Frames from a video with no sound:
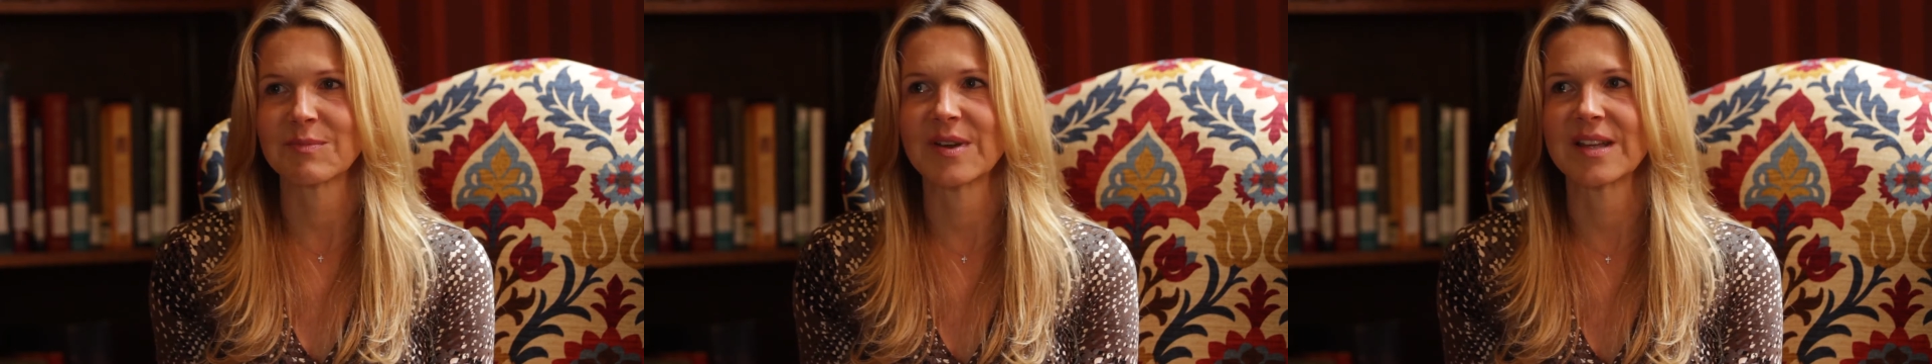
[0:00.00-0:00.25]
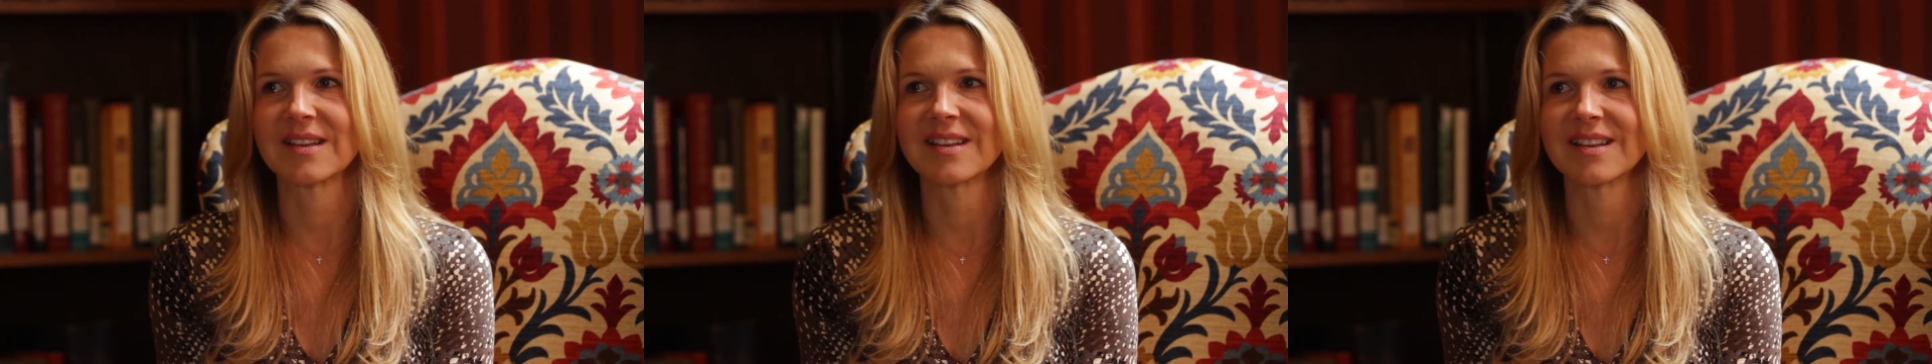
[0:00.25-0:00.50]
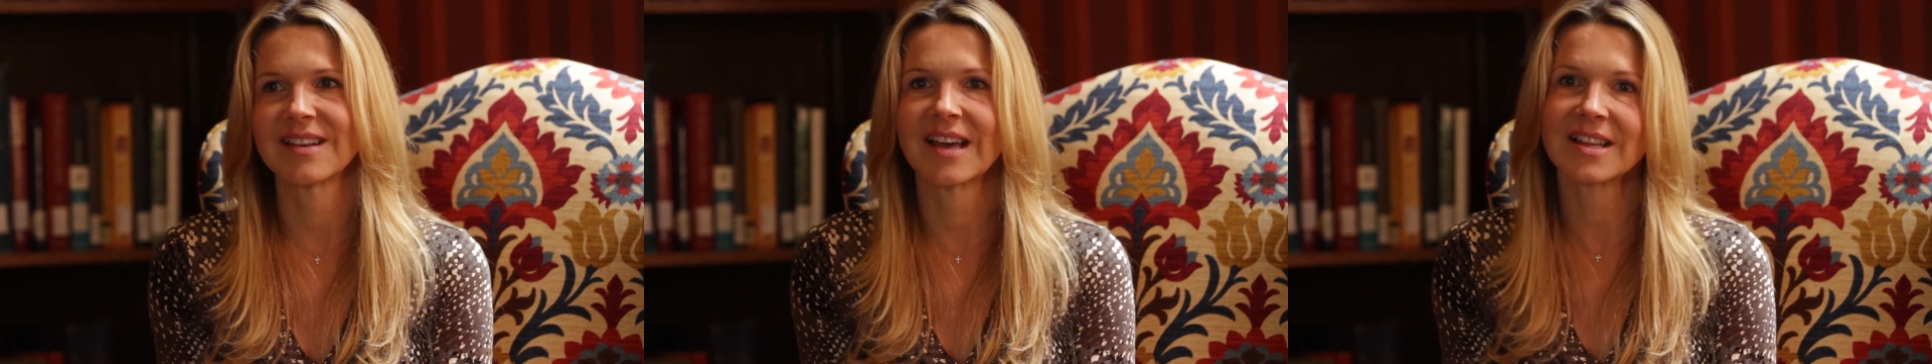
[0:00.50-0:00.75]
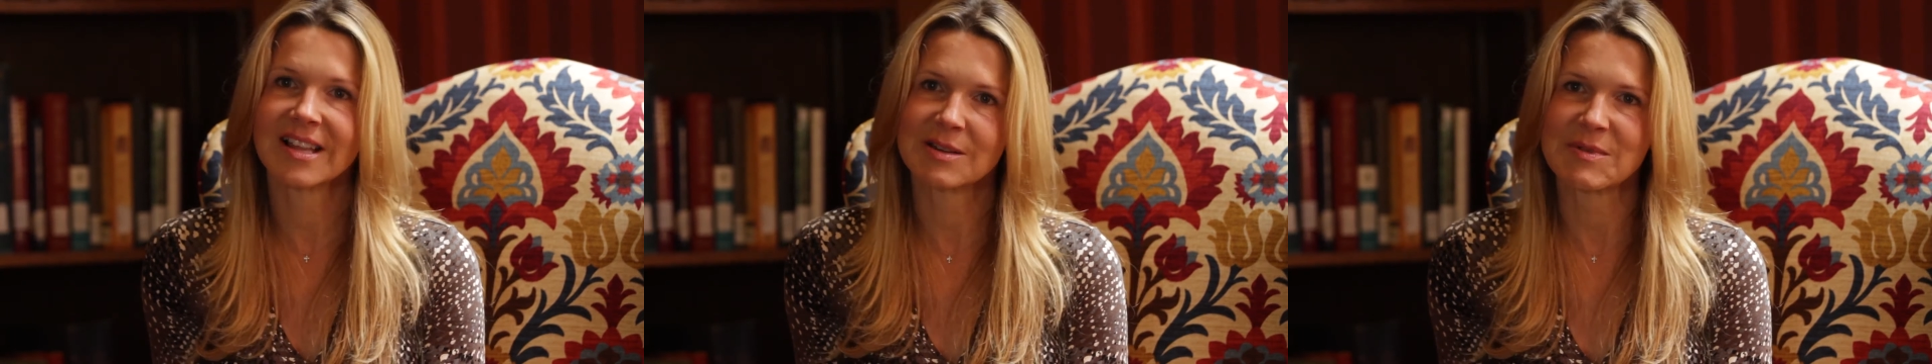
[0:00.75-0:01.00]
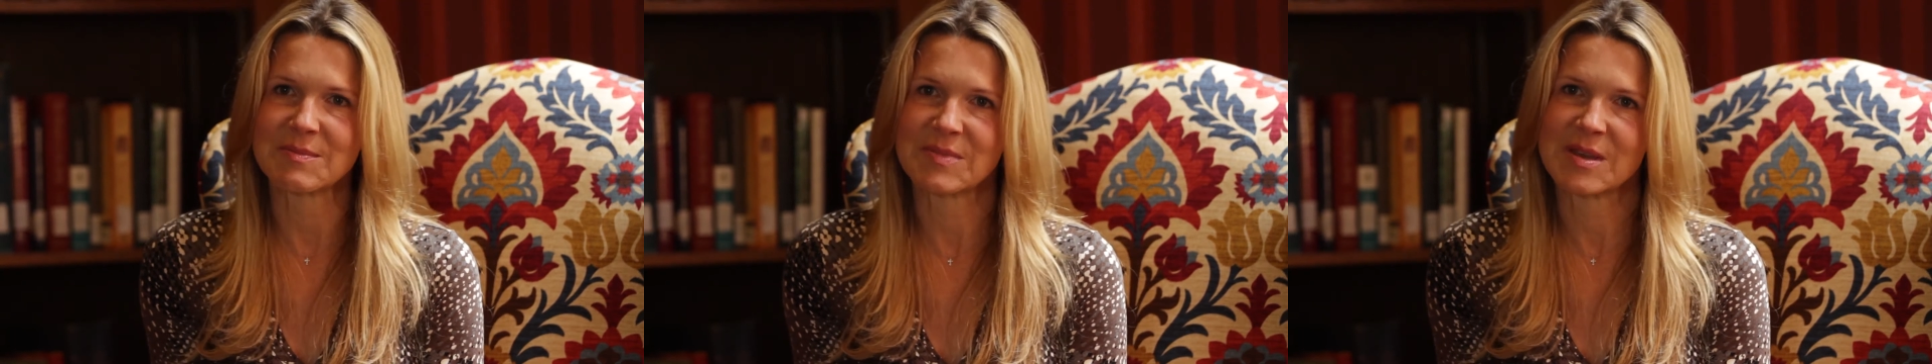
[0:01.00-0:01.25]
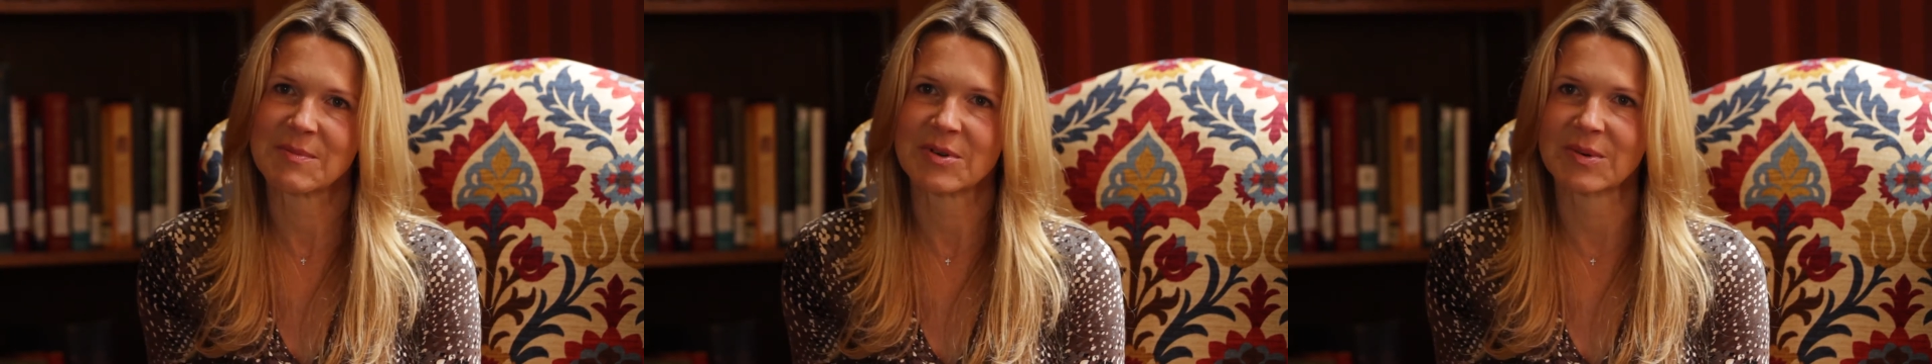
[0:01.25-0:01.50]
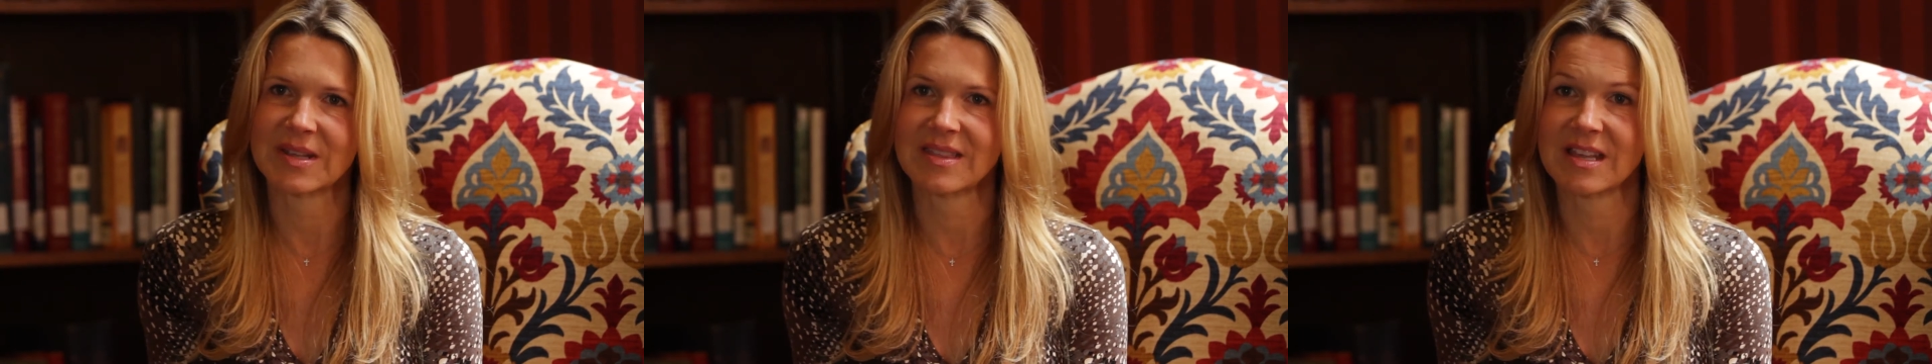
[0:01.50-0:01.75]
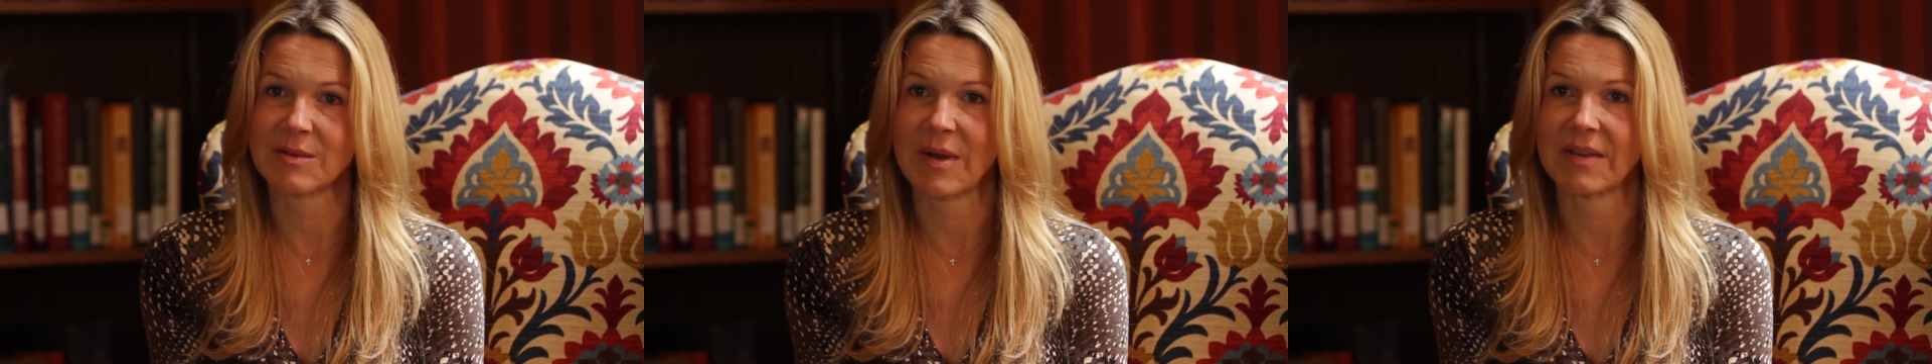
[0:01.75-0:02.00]
but not a lot of people really
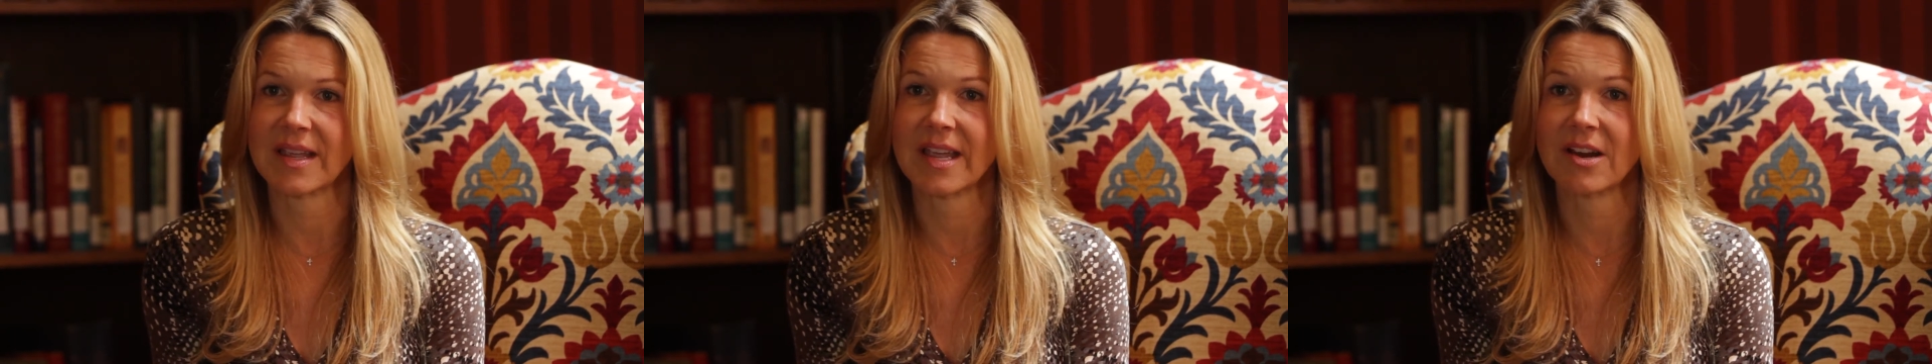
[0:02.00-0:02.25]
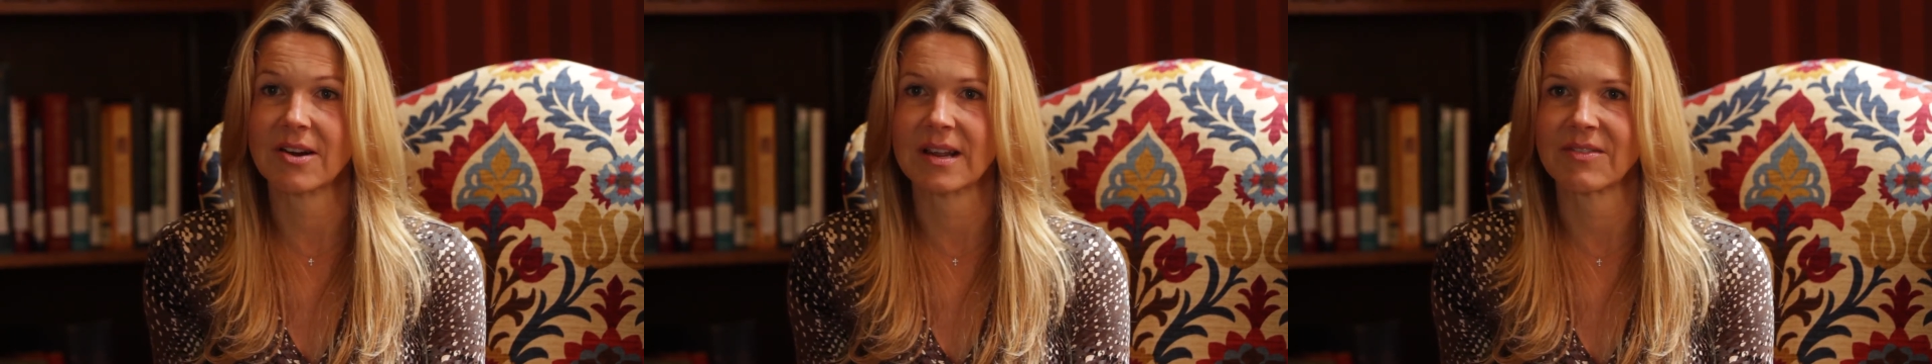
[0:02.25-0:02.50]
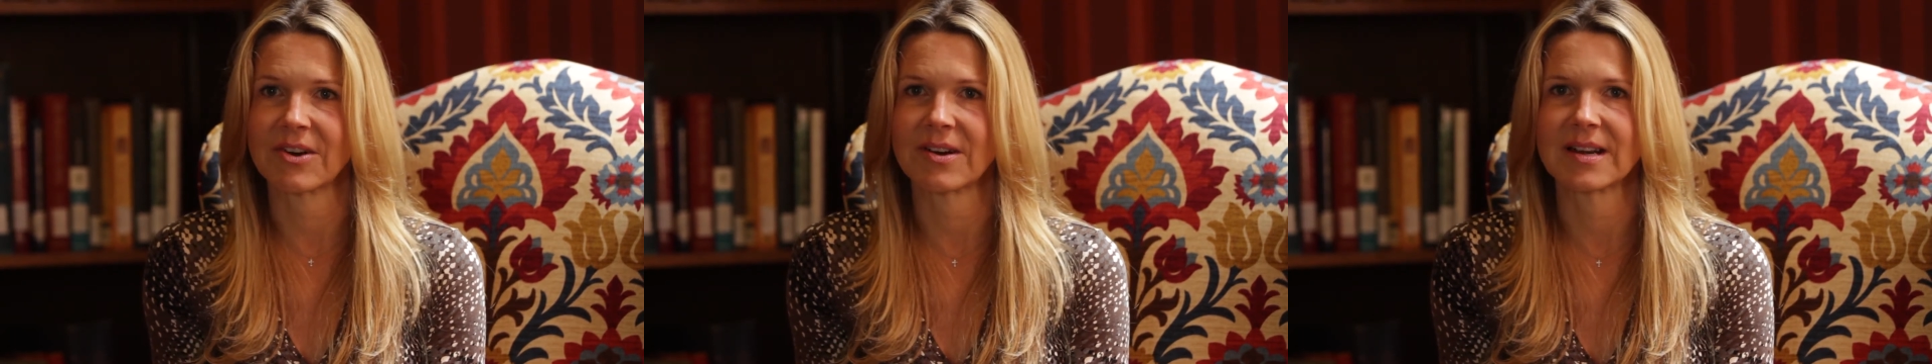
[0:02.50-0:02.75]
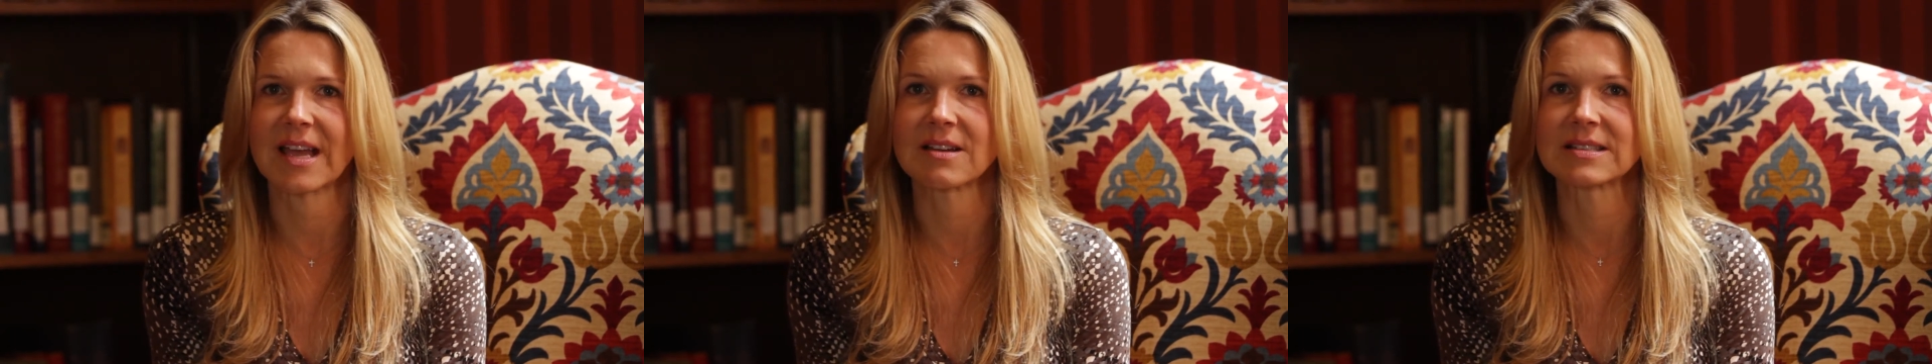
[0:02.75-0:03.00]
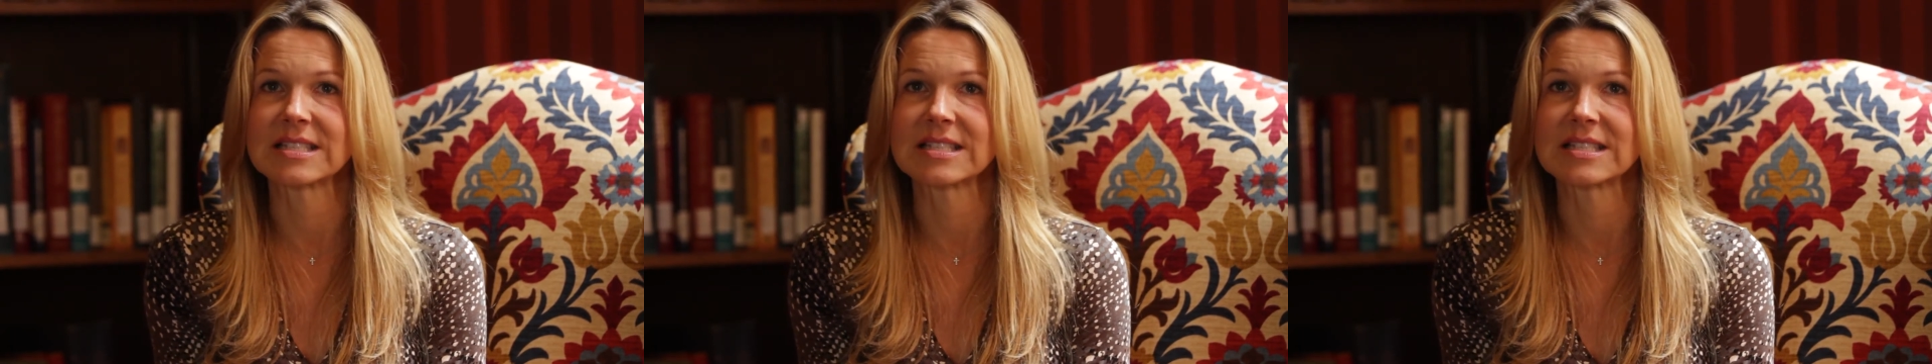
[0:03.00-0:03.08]
think about the caregiver and how